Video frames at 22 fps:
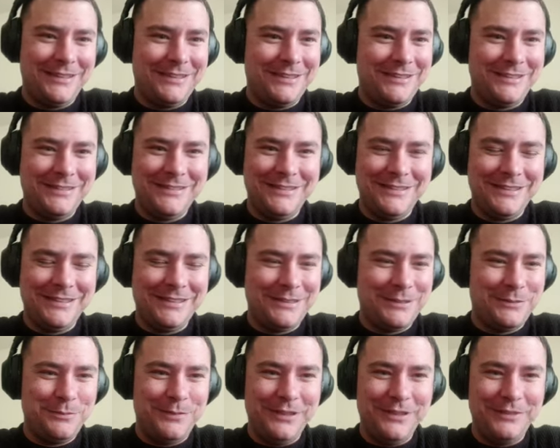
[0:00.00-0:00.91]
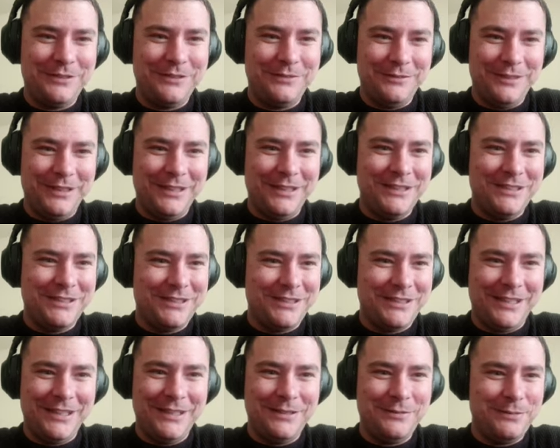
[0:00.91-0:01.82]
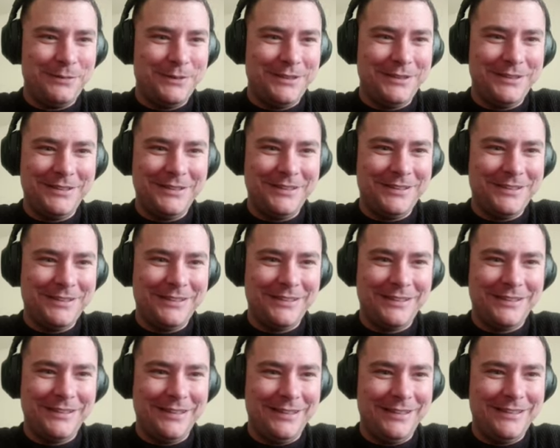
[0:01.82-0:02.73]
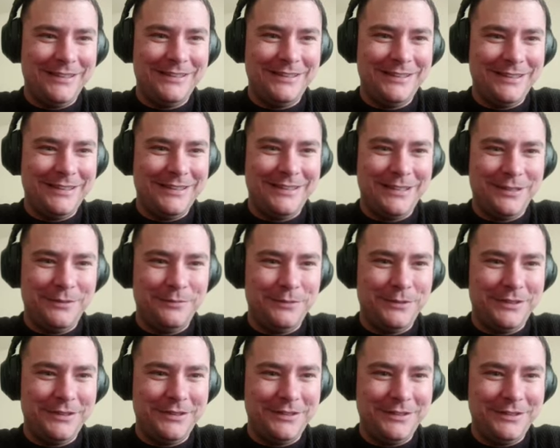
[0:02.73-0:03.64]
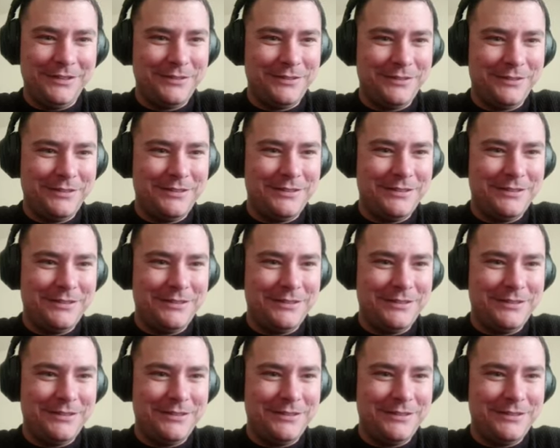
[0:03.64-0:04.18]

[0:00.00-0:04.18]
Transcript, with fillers: could this be revenge time I think I'm gonna to